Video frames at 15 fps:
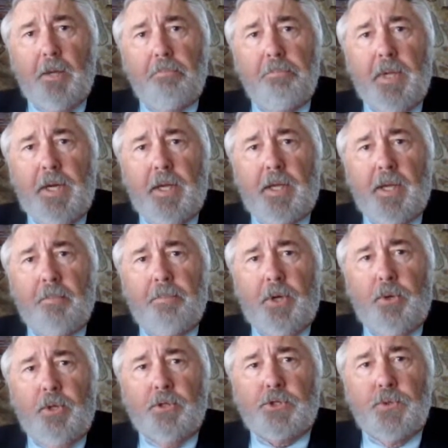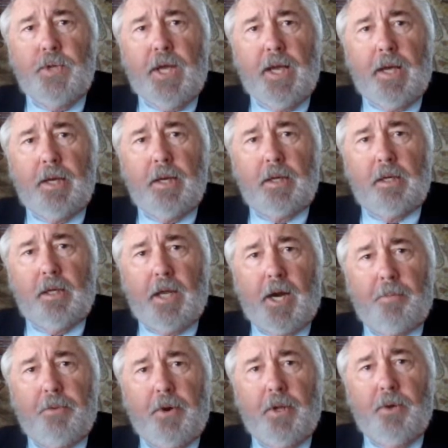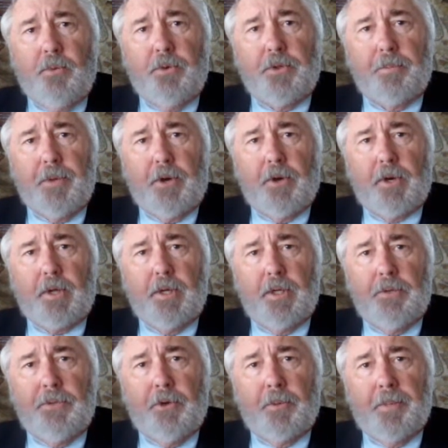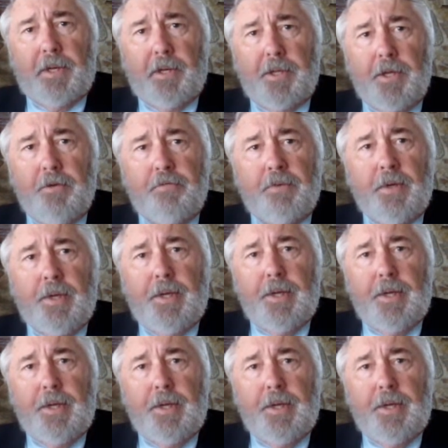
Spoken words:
Many Cambodians who died had collaborated with America in their belief,